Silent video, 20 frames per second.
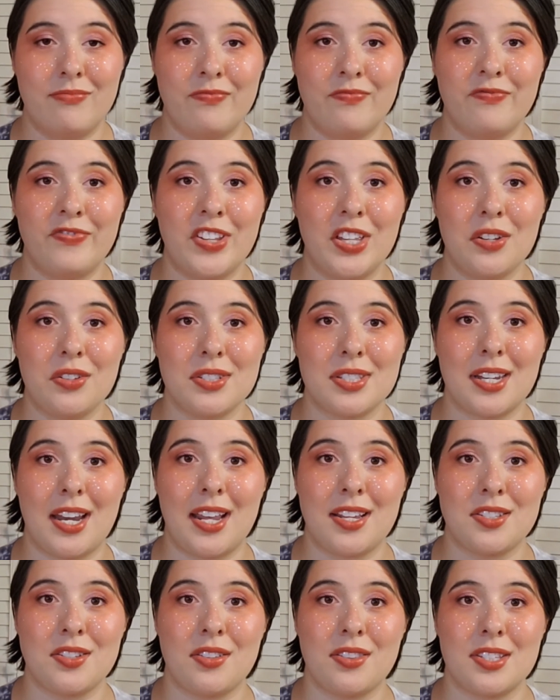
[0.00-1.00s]
feels
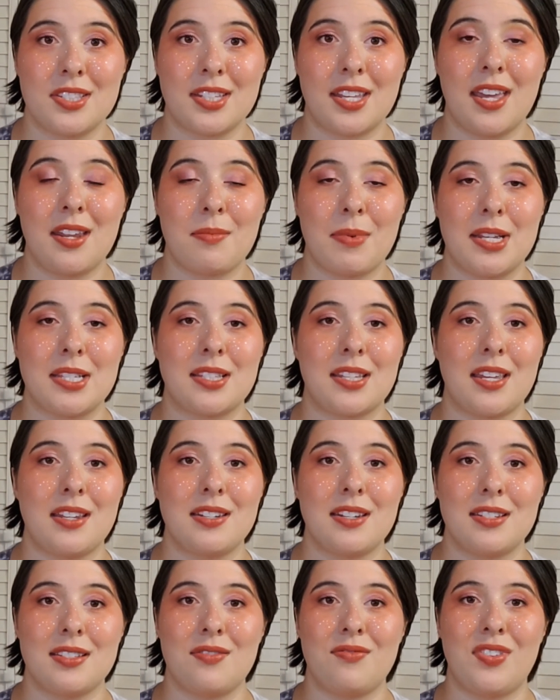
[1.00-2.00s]
nice on the skin. My skin
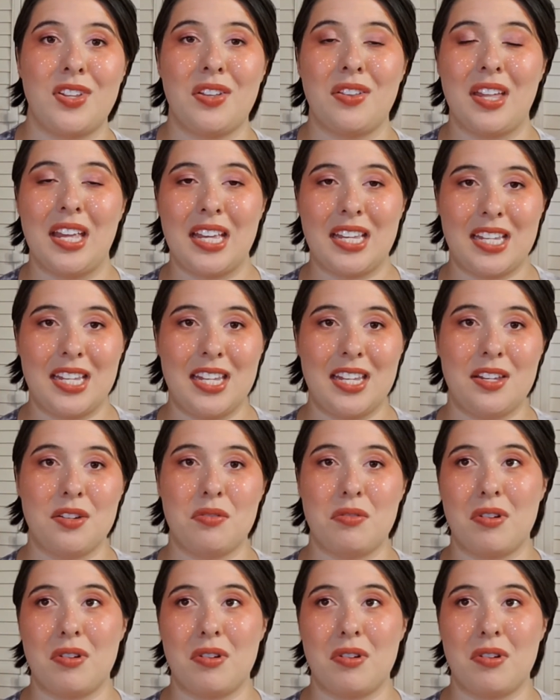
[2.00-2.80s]
doesn't feel icky,